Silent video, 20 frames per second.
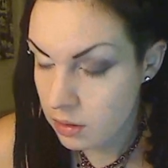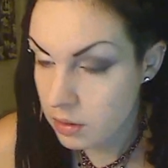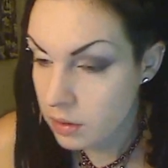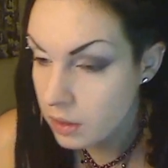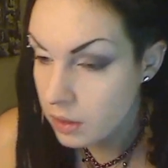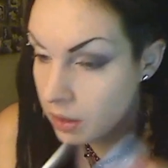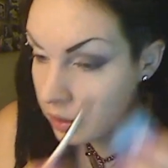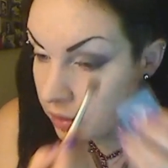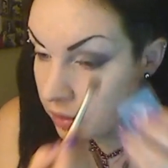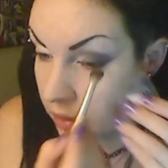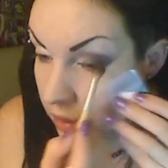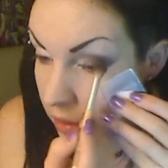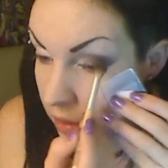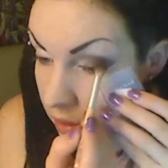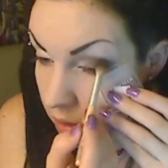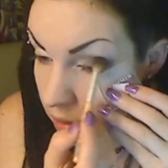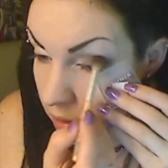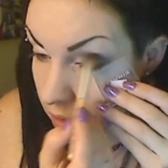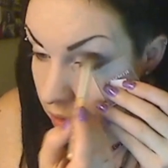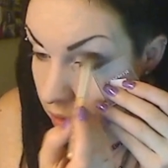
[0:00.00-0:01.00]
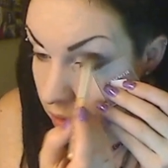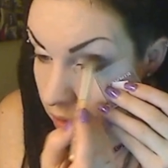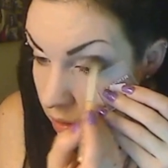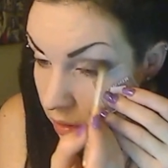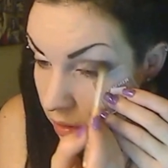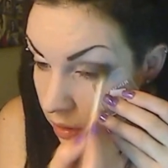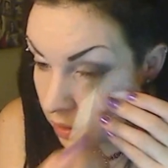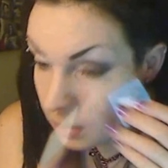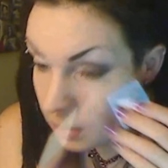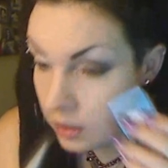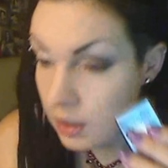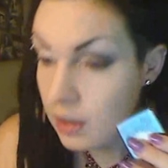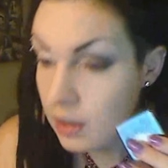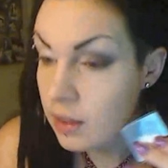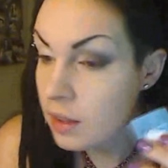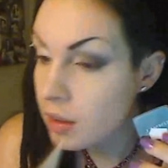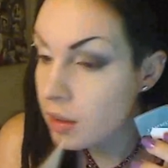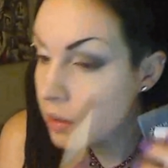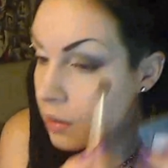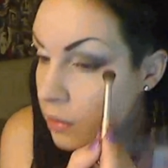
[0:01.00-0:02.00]
Like that. And
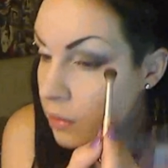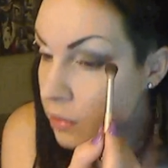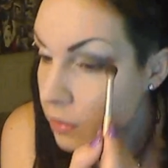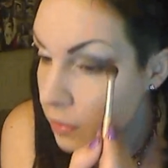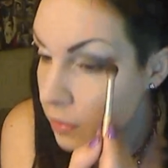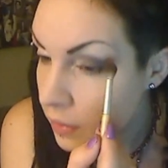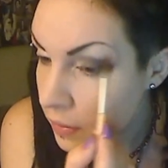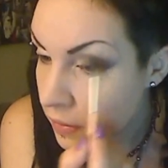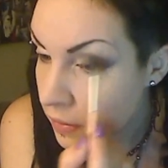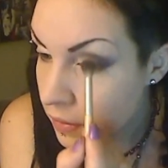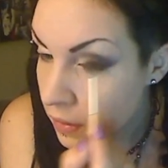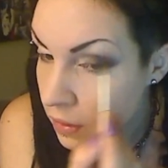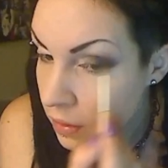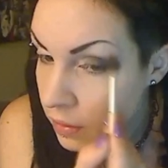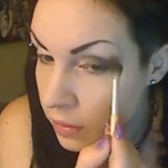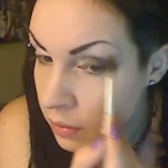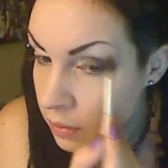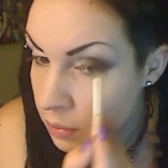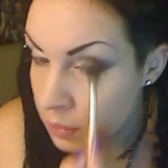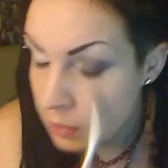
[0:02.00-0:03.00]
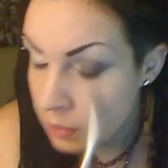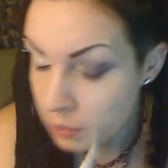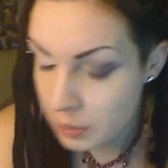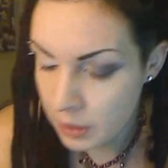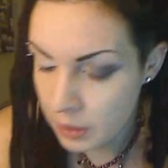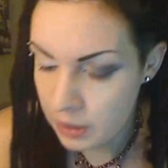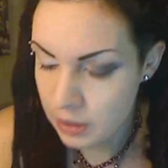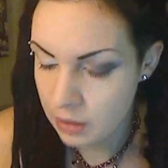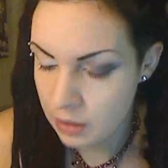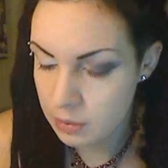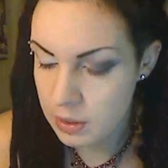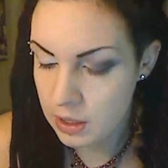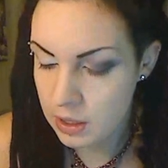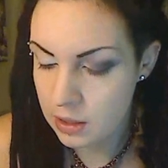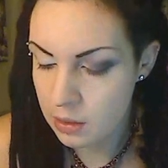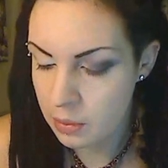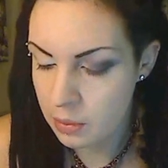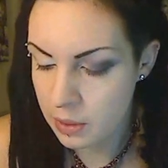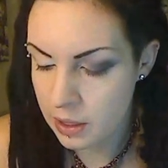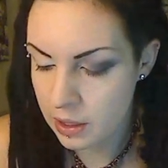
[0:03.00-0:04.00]
now for this little part here, I'm taking
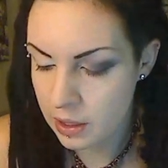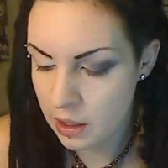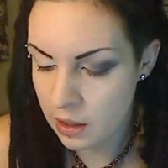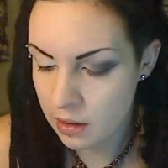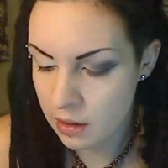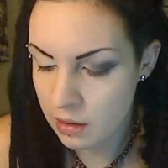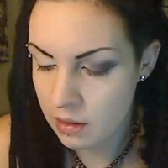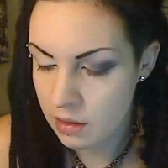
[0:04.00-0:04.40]
the white again.